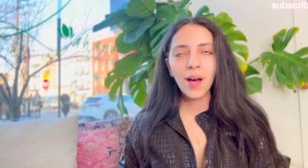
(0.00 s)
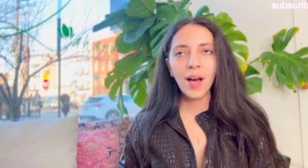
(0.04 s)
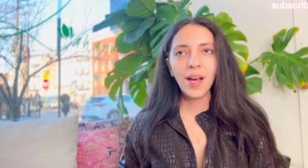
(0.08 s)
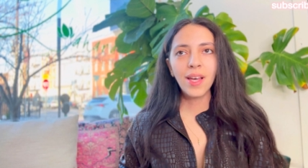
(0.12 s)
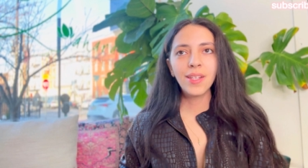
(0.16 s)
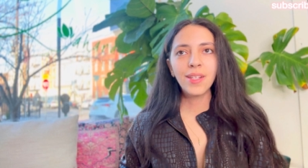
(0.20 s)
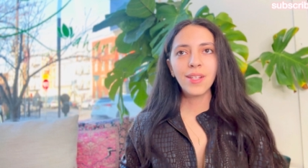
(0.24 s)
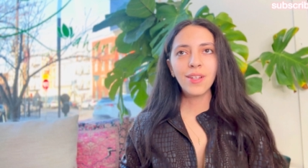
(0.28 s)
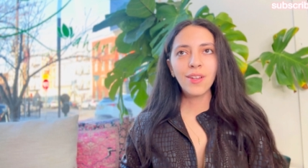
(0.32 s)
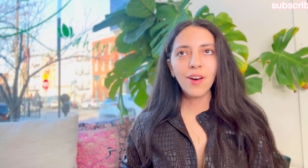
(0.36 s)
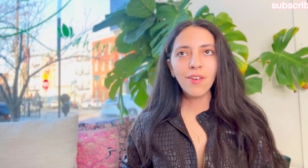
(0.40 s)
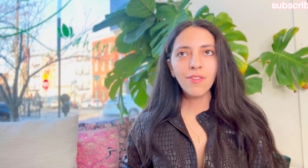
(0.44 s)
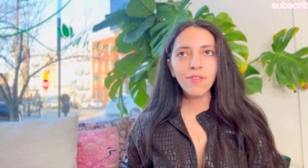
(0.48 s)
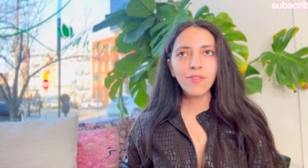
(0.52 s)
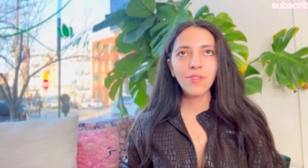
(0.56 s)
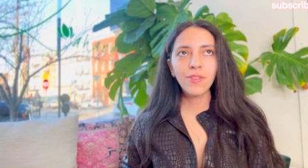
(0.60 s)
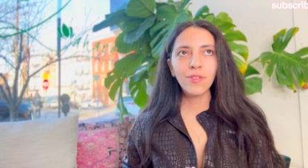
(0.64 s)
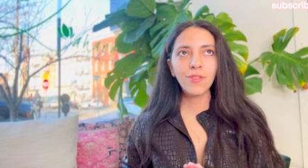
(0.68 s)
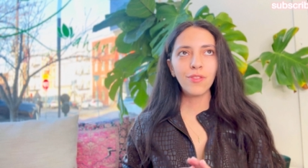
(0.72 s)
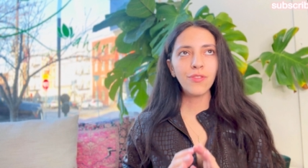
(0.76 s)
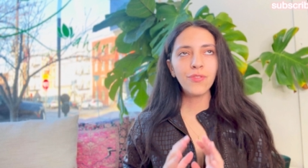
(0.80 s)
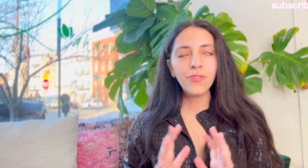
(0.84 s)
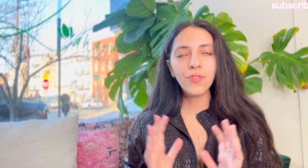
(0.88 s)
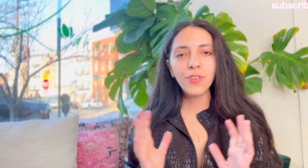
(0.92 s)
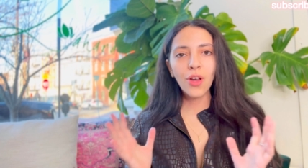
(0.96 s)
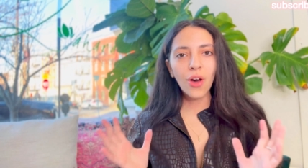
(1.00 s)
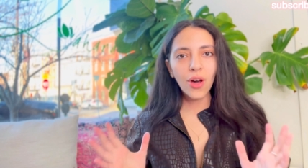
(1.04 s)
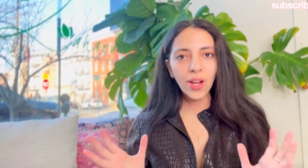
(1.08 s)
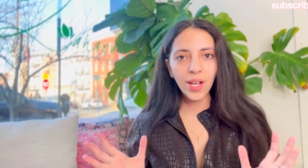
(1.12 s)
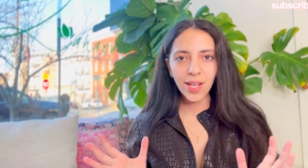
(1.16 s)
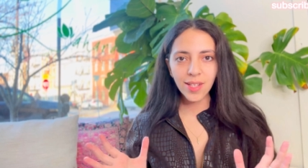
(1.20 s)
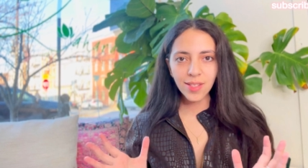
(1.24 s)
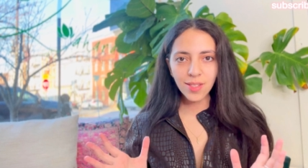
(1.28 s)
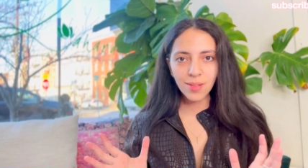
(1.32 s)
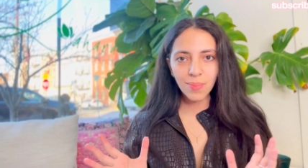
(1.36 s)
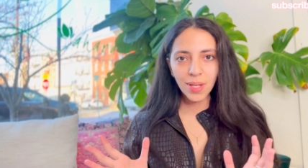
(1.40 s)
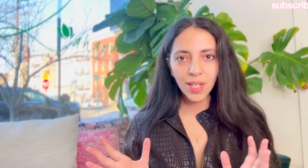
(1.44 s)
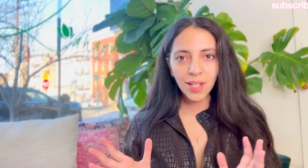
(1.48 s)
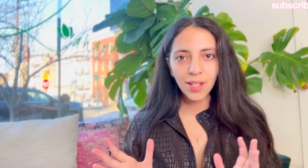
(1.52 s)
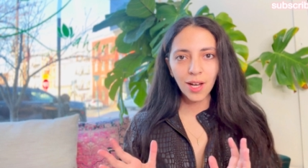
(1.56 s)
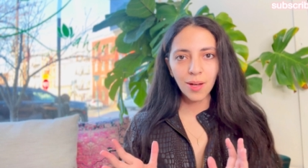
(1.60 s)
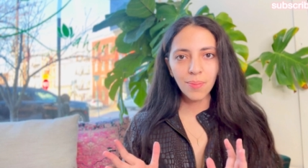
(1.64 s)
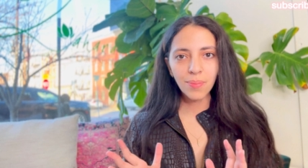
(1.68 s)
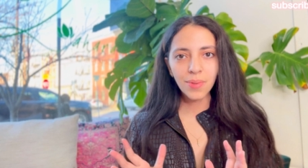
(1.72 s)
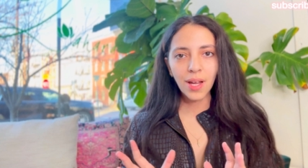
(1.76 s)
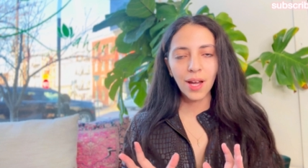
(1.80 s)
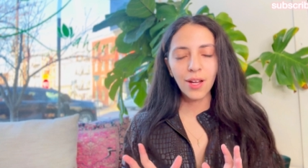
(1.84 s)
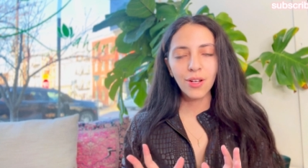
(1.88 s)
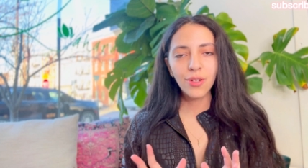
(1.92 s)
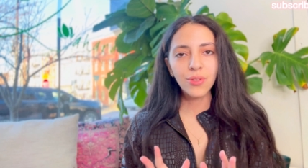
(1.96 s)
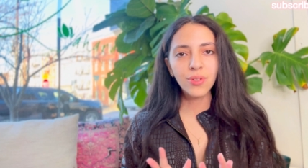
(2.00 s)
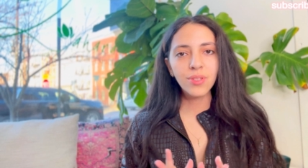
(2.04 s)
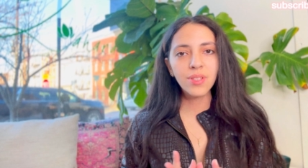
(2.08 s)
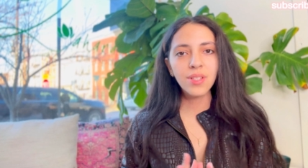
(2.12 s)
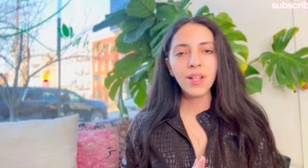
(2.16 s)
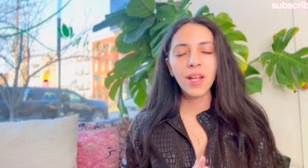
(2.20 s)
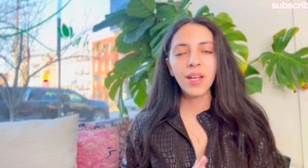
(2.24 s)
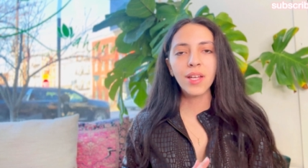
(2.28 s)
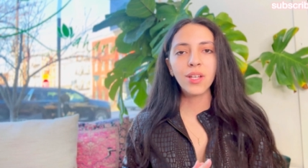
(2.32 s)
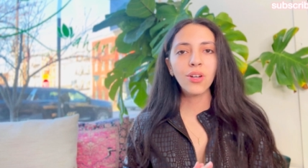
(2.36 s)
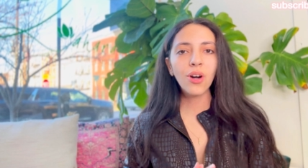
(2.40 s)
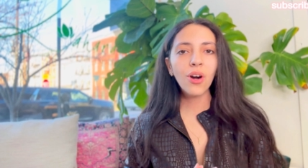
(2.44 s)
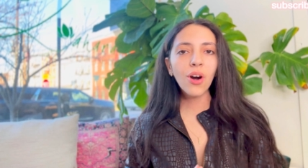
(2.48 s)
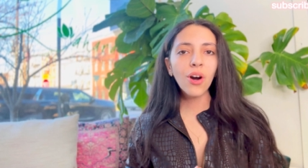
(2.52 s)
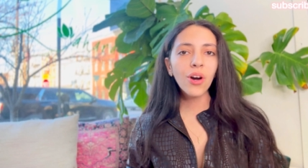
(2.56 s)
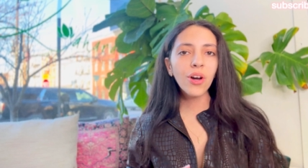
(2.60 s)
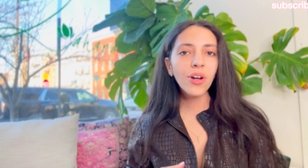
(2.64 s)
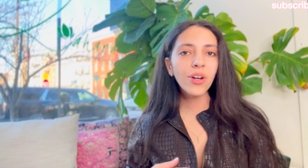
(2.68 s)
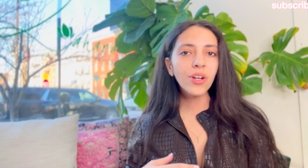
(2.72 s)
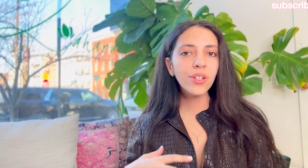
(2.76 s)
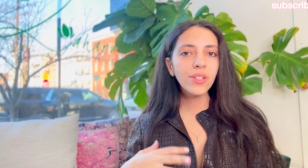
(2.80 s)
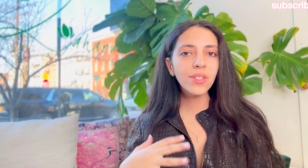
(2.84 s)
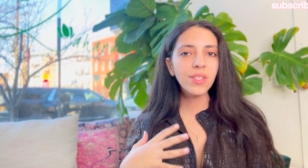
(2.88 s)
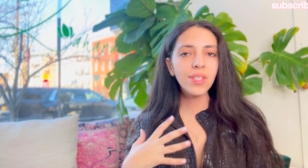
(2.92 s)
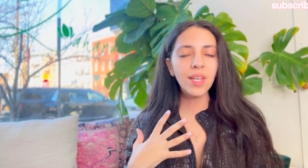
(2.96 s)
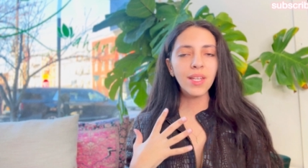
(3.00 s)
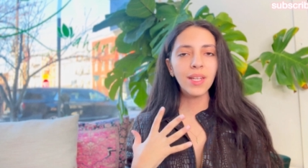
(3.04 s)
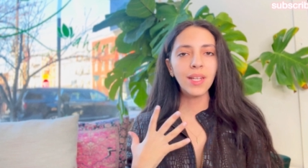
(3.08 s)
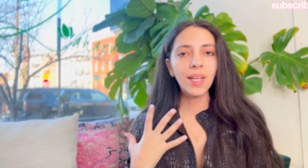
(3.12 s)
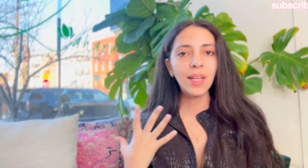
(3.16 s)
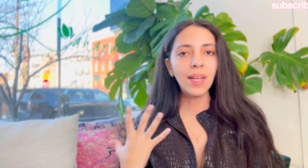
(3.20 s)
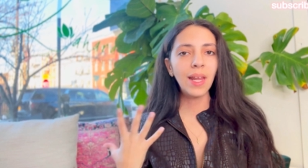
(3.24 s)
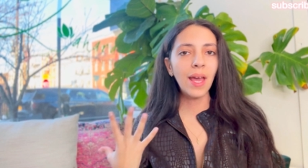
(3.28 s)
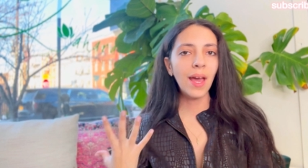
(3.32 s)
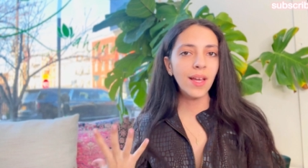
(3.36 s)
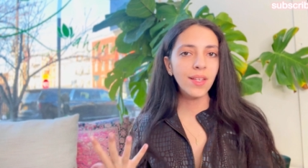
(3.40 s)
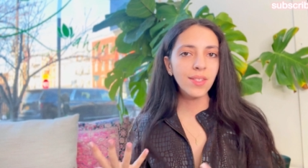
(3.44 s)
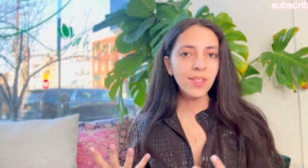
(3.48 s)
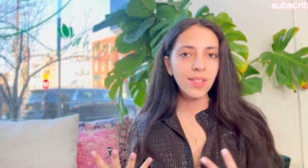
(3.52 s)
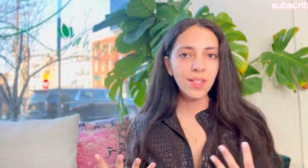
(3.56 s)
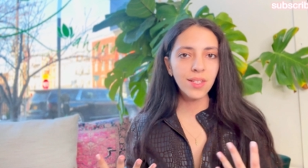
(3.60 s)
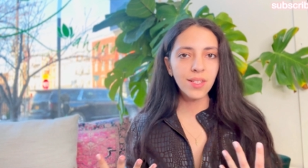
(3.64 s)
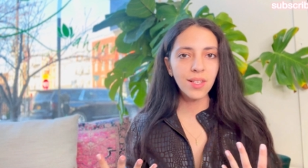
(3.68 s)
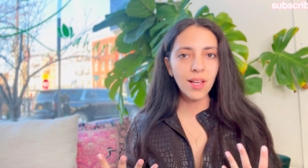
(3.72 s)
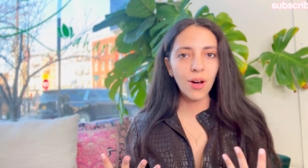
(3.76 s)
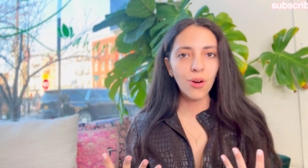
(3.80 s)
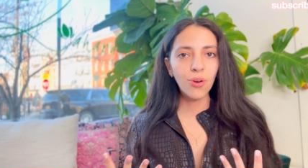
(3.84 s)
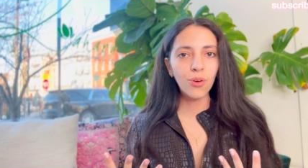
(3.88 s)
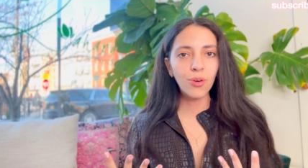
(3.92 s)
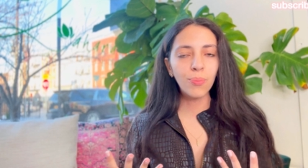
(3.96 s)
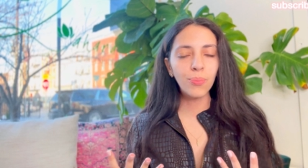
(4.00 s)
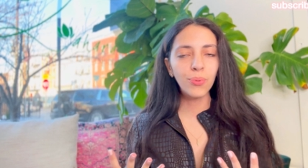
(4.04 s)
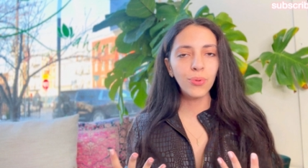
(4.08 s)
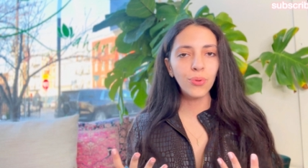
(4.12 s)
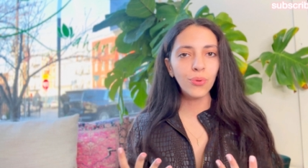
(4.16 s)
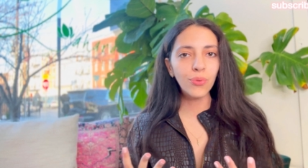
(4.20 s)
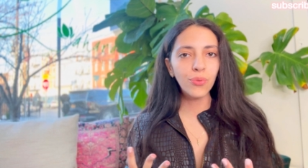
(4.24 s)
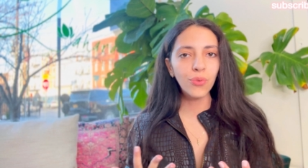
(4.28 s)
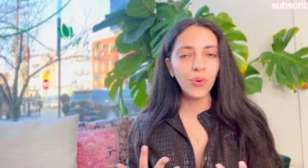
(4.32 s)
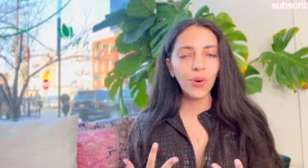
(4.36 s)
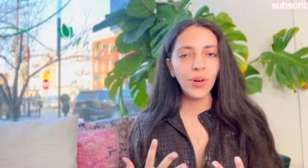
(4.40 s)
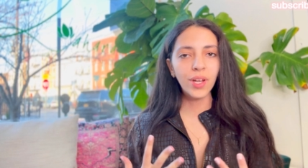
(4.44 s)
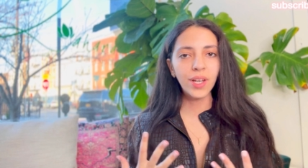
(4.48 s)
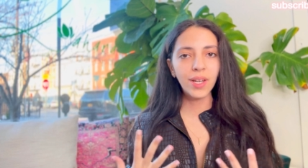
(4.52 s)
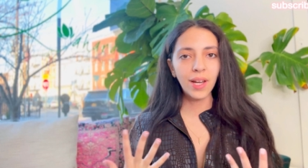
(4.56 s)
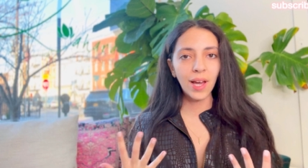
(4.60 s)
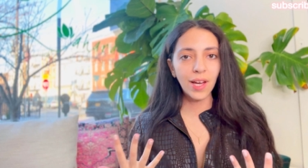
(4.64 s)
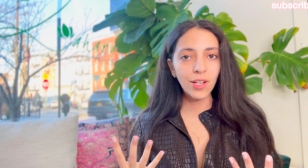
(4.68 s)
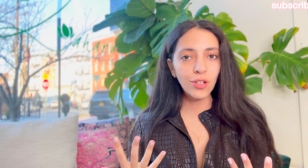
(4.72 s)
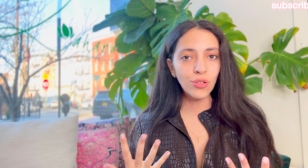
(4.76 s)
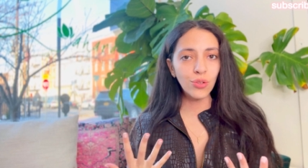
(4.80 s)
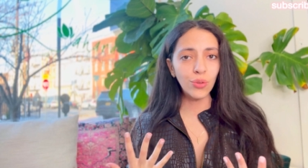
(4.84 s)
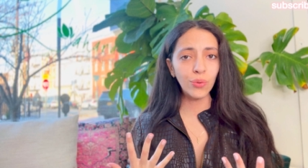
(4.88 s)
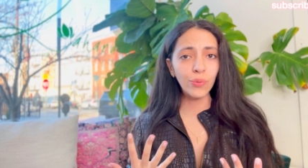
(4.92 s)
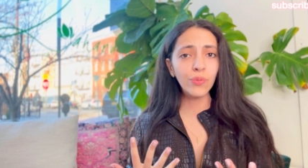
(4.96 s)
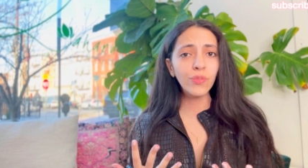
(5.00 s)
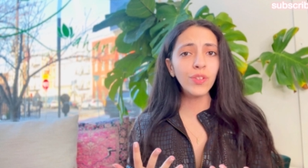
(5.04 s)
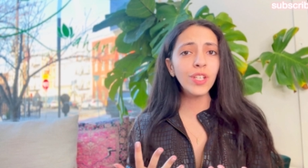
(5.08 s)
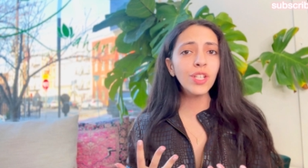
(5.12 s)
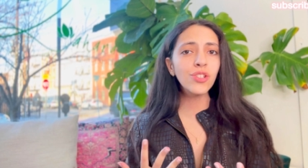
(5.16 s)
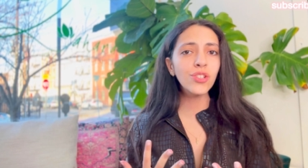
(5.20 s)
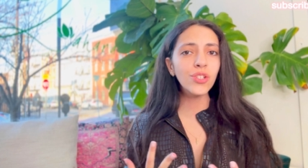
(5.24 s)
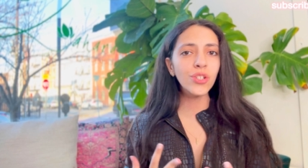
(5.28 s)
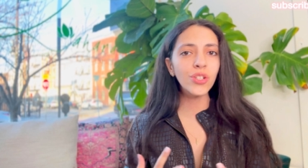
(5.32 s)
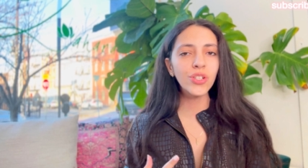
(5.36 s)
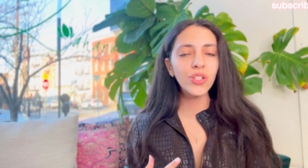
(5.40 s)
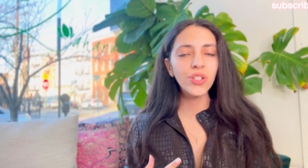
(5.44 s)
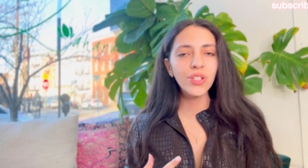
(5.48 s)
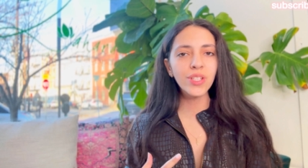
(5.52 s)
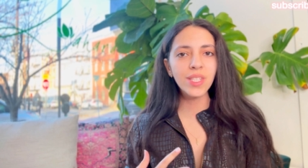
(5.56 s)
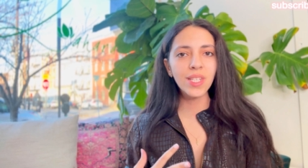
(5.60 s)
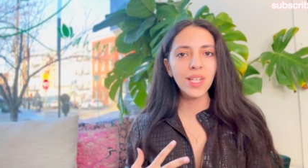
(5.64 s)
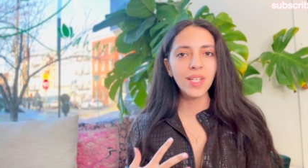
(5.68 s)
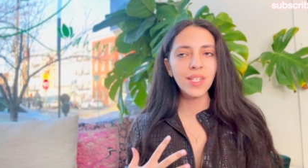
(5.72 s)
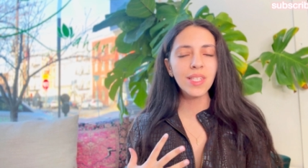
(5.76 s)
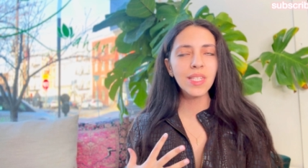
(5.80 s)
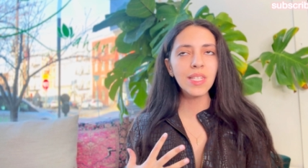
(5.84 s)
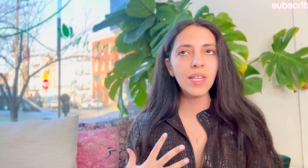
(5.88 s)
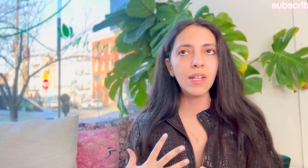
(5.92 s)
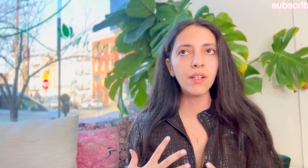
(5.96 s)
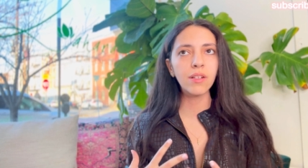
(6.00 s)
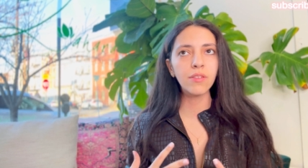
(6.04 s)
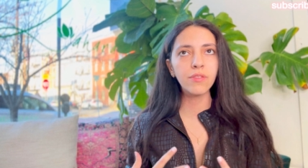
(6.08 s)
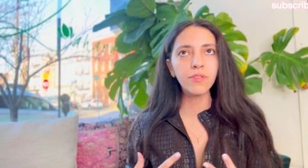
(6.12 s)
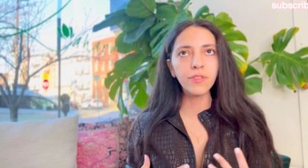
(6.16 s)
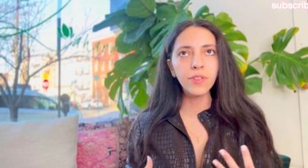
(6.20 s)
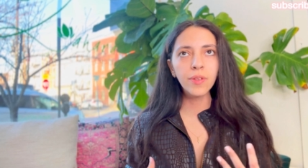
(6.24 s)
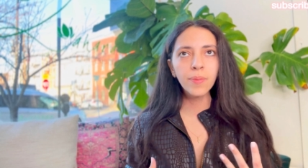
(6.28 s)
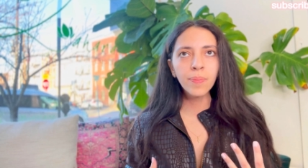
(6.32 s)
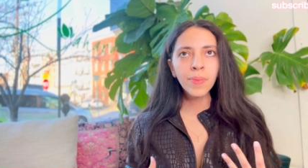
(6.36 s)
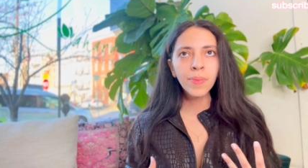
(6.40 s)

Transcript: I love flawless makeup that looks like art and enhances our beautiful and natural features instead of